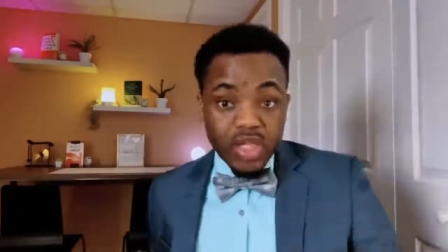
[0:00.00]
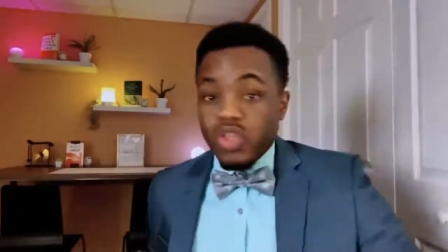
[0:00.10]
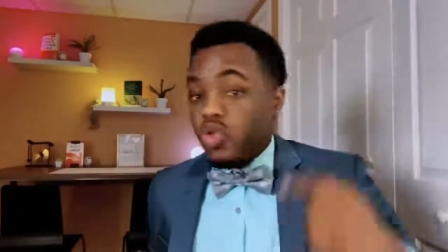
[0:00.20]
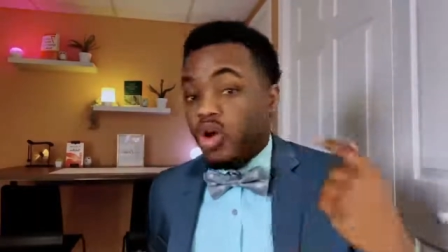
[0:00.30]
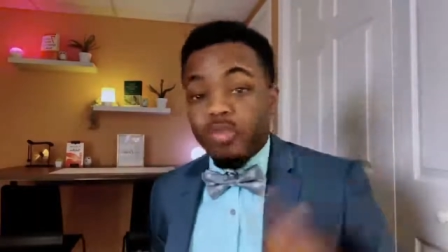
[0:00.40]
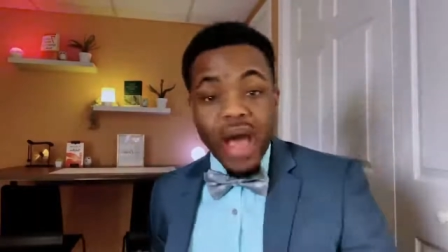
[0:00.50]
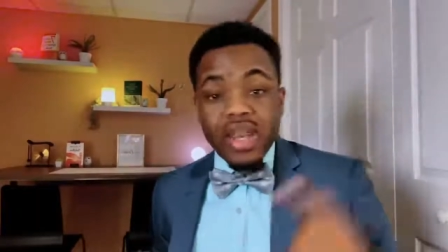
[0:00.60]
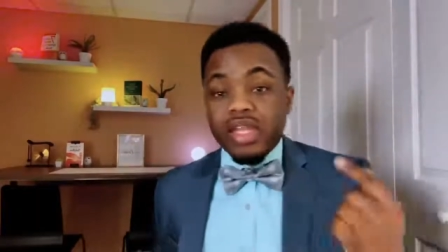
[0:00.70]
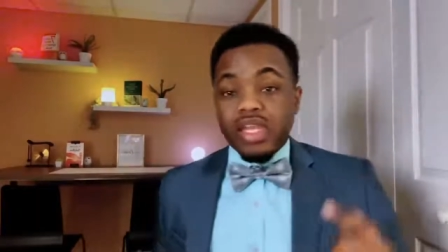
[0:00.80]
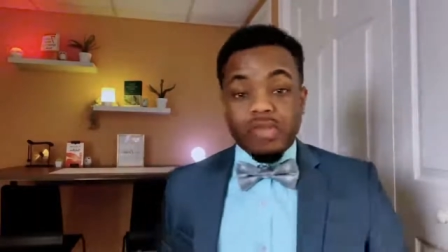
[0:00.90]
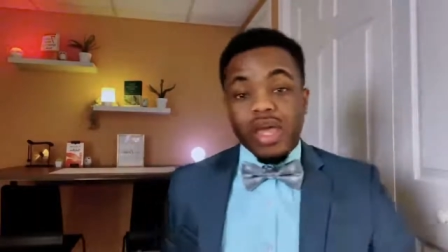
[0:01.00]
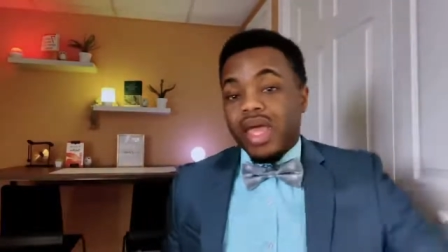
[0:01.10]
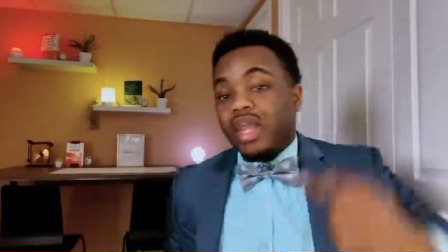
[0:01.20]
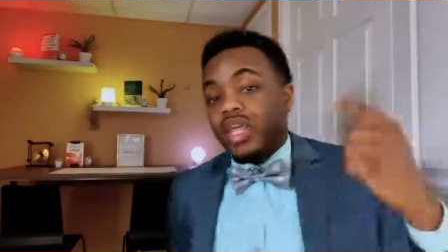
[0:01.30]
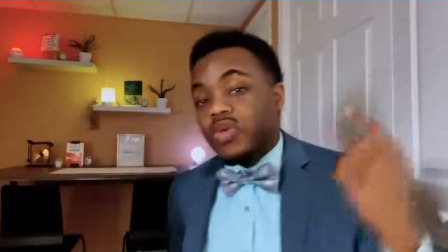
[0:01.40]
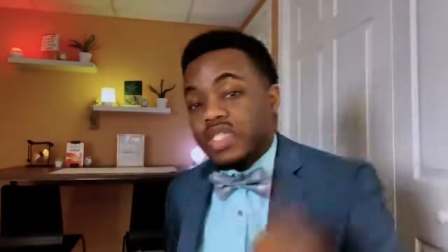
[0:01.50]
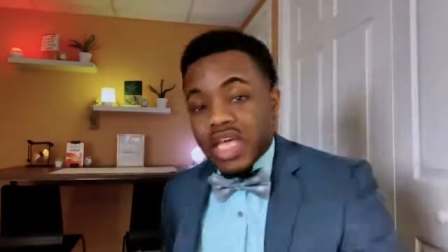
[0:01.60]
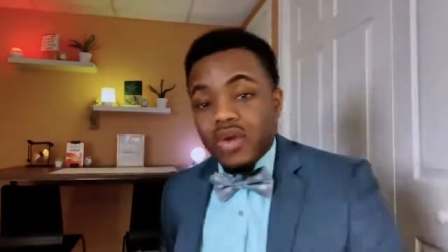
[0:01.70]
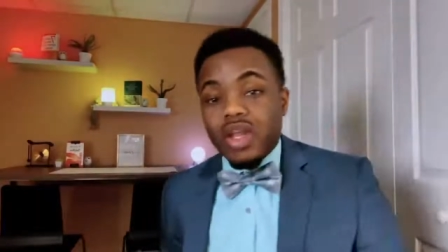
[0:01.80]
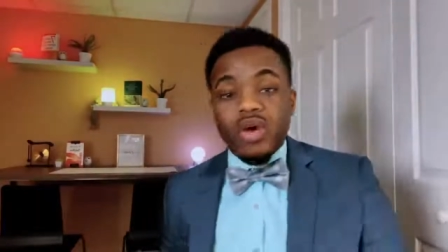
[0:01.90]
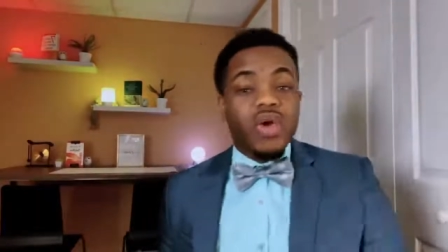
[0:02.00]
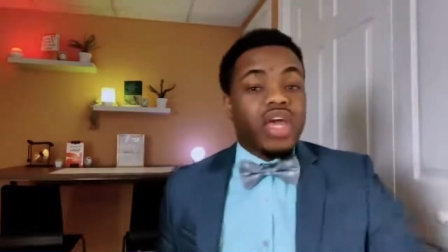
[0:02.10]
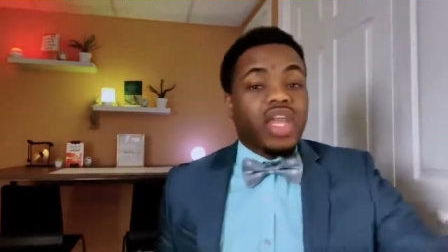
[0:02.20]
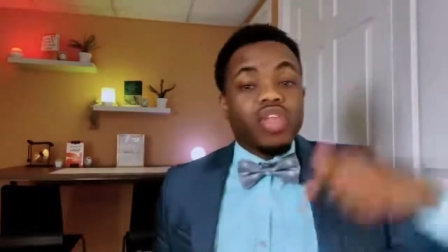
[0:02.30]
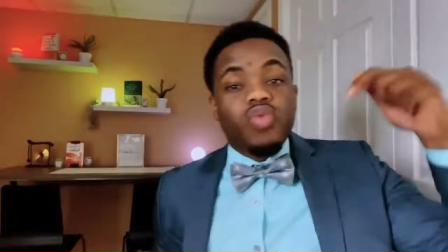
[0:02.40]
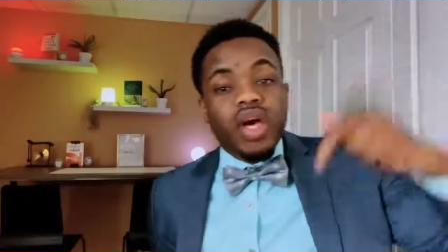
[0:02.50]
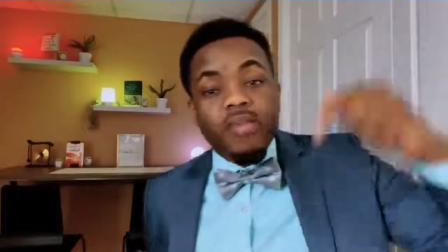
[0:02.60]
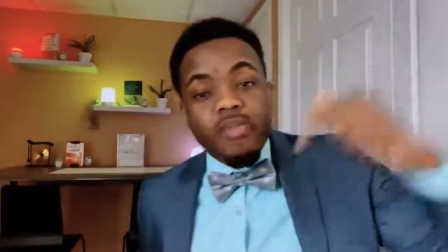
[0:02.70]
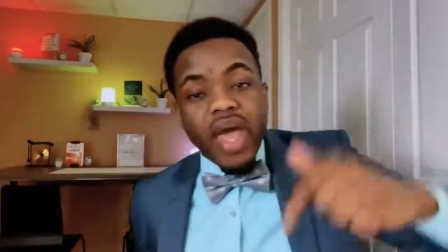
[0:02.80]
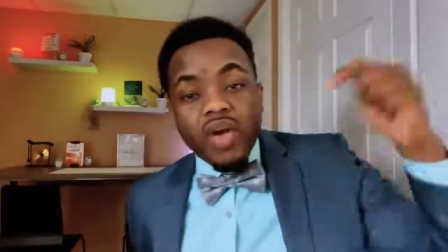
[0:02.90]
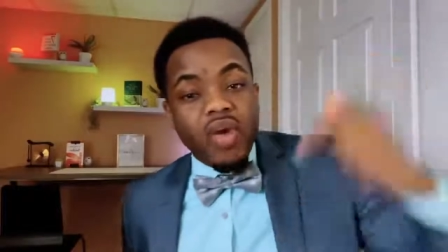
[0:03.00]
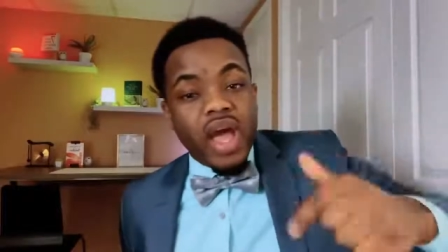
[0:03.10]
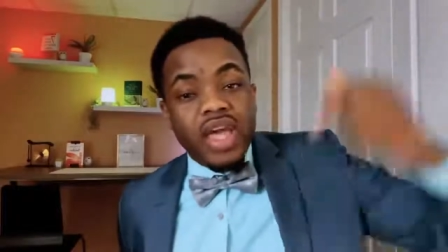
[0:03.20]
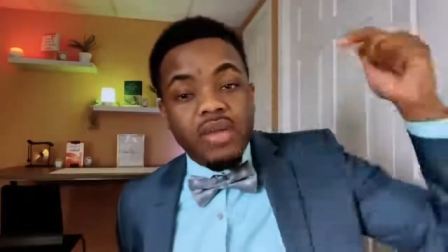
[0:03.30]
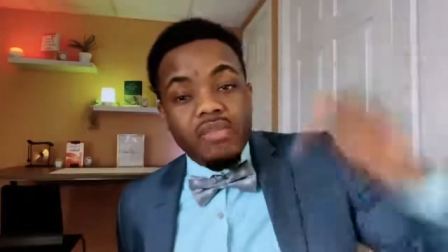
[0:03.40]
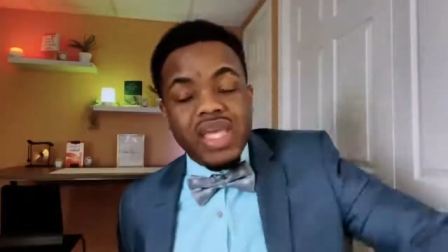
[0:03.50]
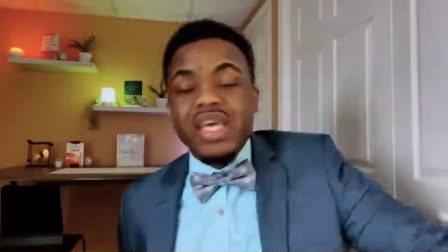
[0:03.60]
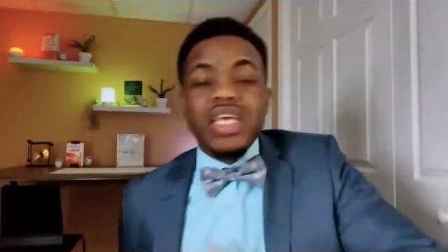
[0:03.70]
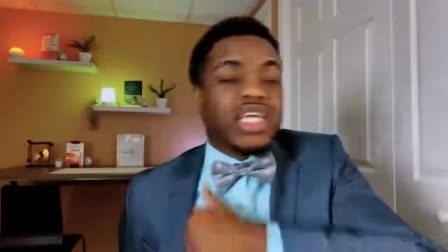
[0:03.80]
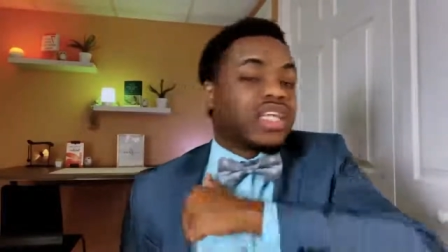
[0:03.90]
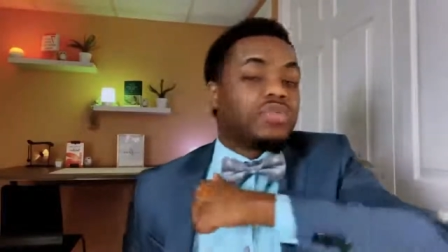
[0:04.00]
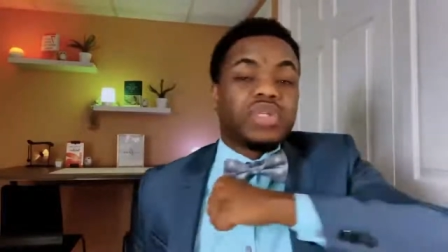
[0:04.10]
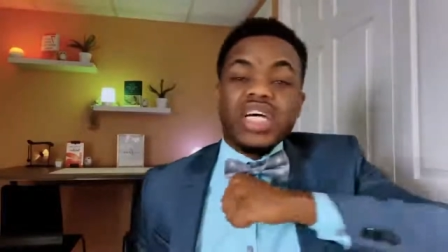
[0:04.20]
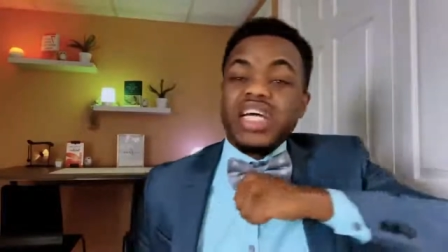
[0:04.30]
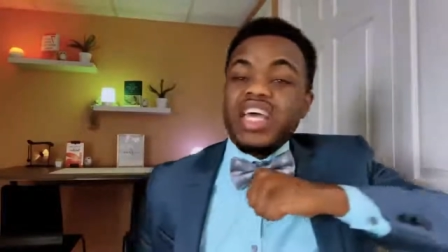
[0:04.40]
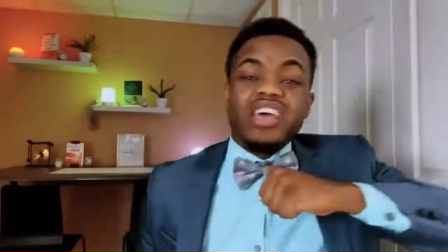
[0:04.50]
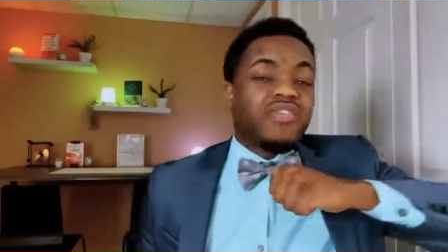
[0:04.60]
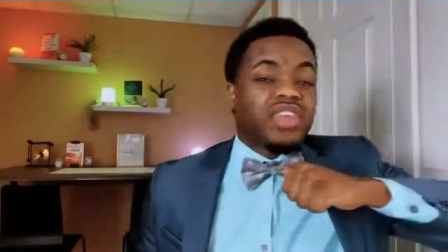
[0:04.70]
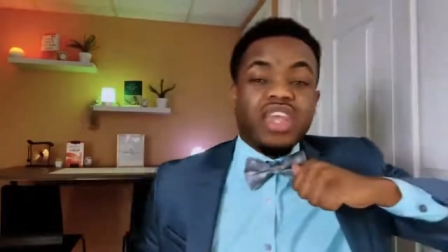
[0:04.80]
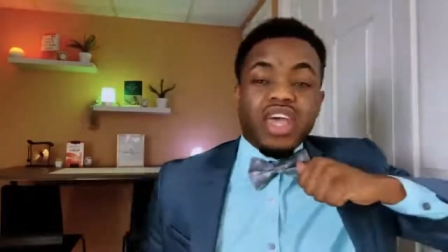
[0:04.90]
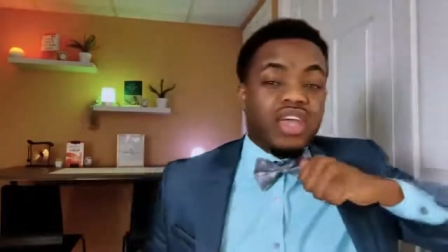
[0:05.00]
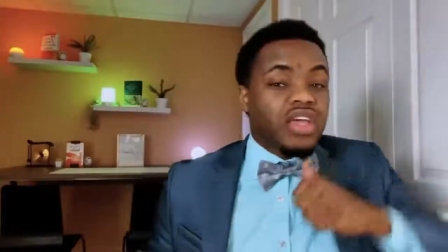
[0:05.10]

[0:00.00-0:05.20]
you don't buy the dip, and then you sell low, and then you come back crying to me, and I'm not having that.